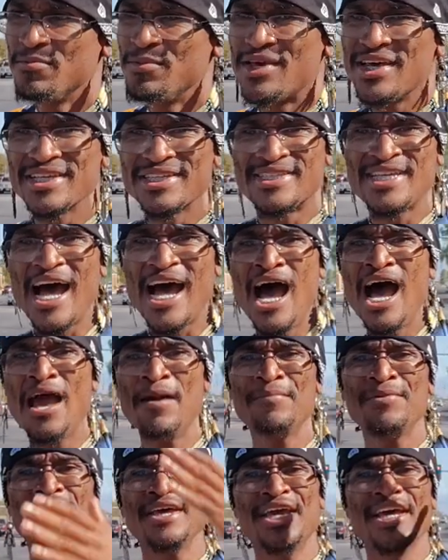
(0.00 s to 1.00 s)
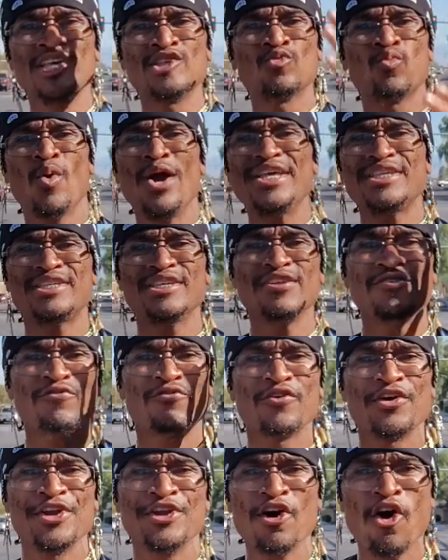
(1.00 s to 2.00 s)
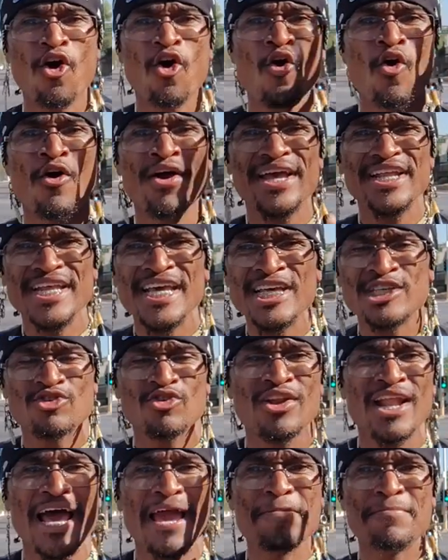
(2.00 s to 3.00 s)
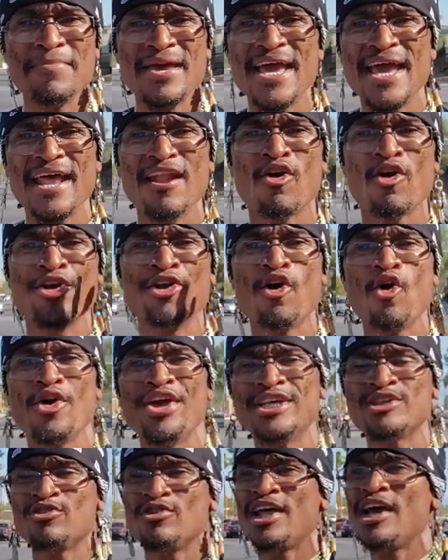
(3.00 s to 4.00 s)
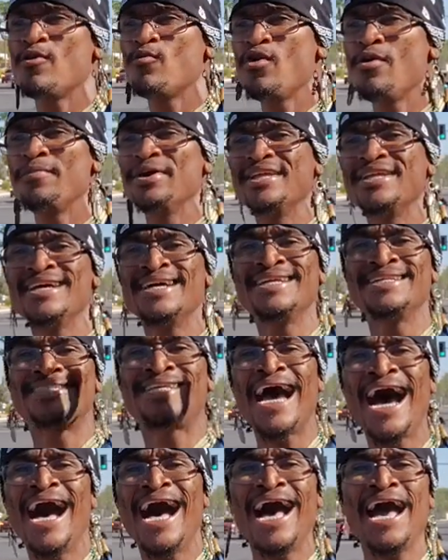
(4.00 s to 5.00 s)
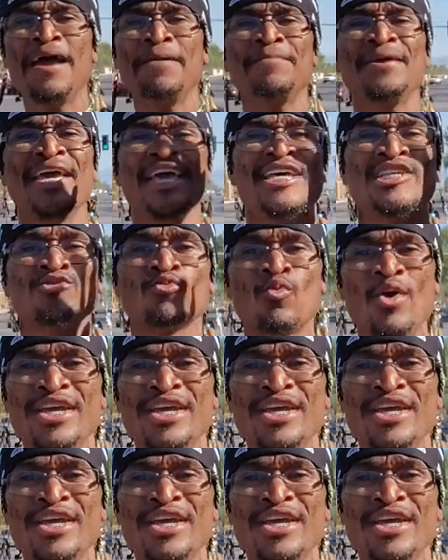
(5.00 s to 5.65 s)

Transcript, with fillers: Because time is wasting for no Israelite man or no Israelite woman. Time is